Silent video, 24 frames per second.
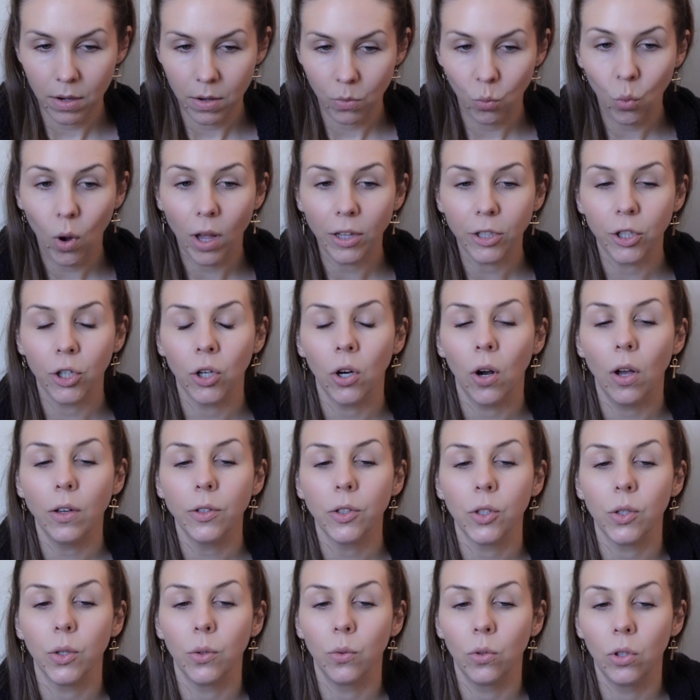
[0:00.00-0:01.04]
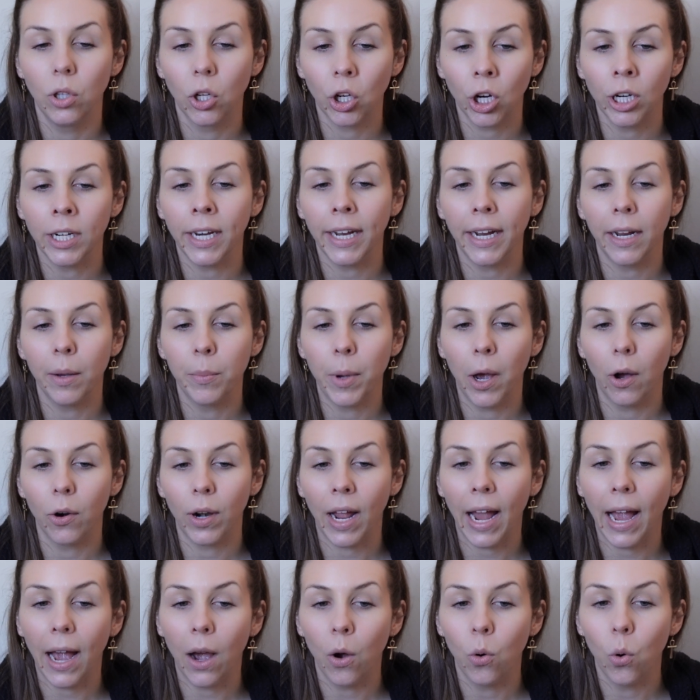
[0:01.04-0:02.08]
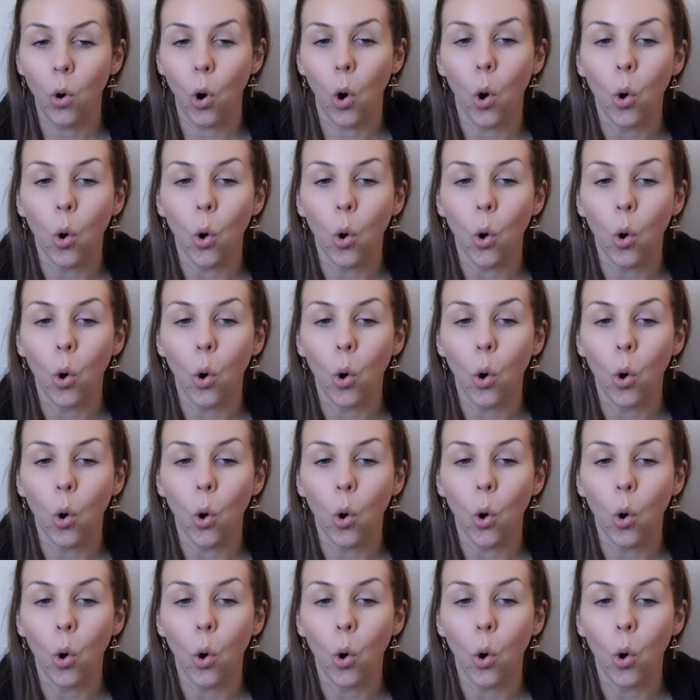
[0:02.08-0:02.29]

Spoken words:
Well, you're also learning about how